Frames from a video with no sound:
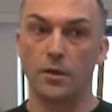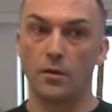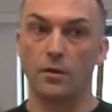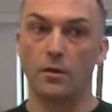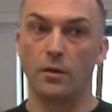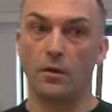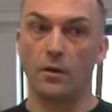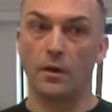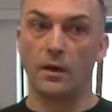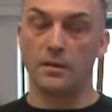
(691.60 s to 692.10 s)

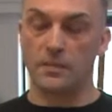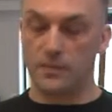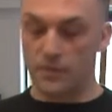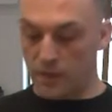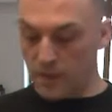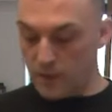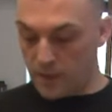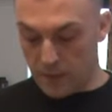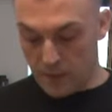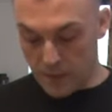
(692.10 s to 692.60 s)

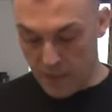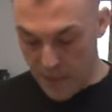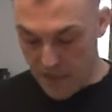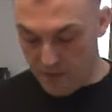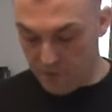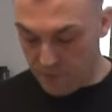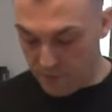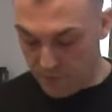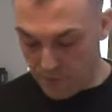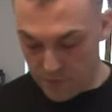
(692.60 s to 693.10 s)
No.
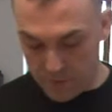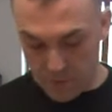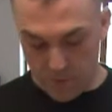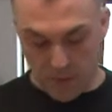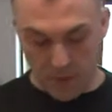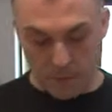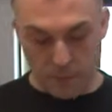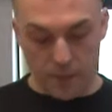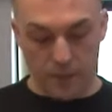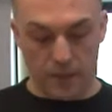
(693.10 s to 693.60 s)
Everything's
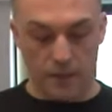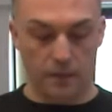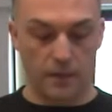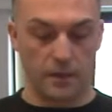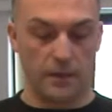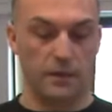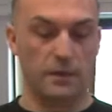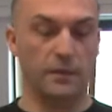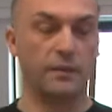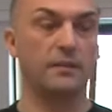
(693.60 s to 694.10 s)
gonna
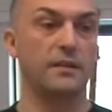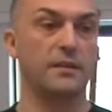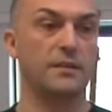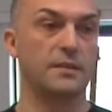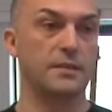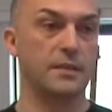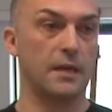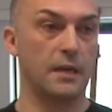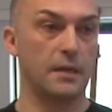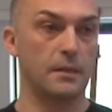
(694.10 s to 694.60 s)
be
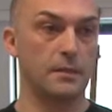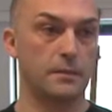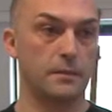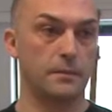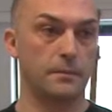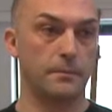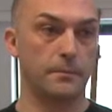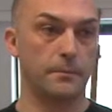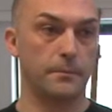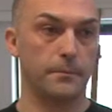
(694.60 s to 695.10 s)
this side.
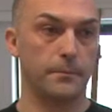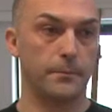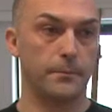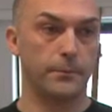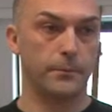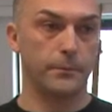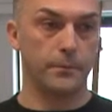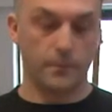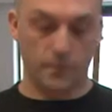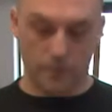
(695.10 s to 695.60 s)

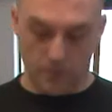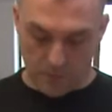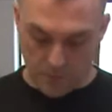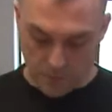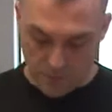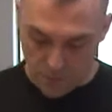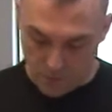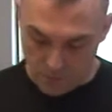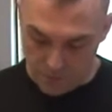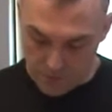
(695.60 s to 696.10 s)

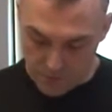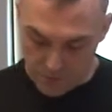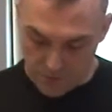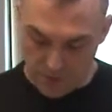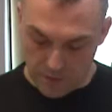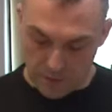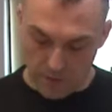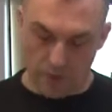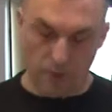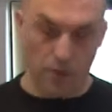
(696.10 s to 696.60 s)

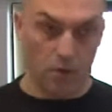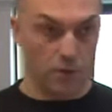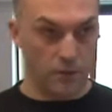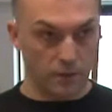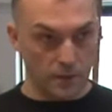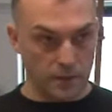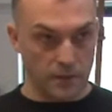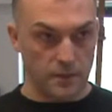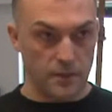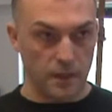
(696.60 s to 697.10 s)
Obviously,
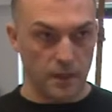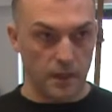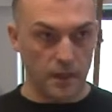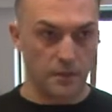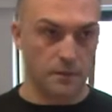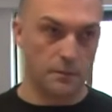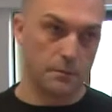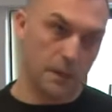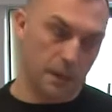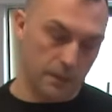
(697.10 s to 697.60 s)
not this
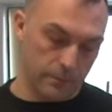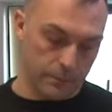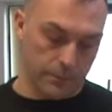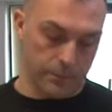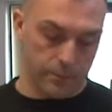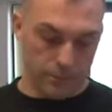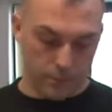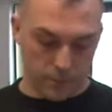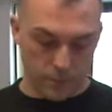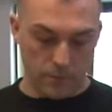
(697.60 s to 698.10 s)
side, but
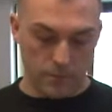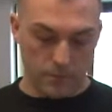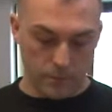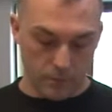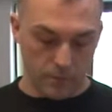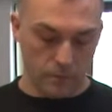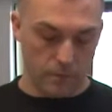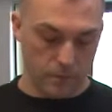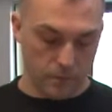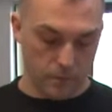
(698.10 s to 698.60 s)

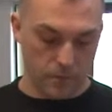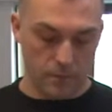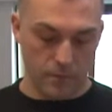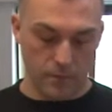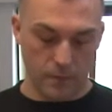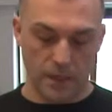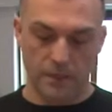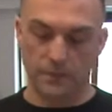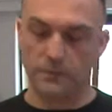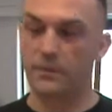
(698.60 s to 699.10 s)

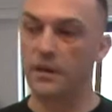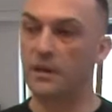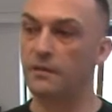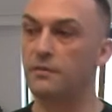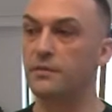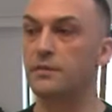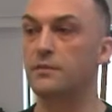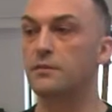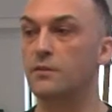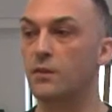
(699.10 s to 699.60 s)

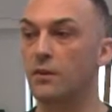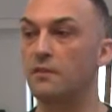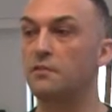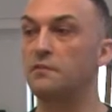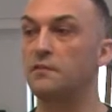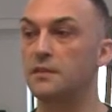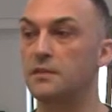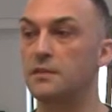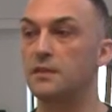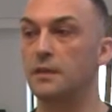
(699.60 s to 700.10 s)
everything's gonna
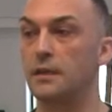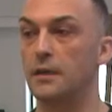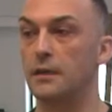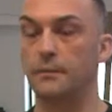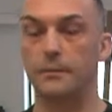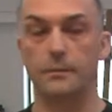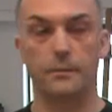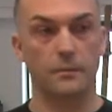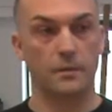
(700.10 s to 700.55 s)
fit here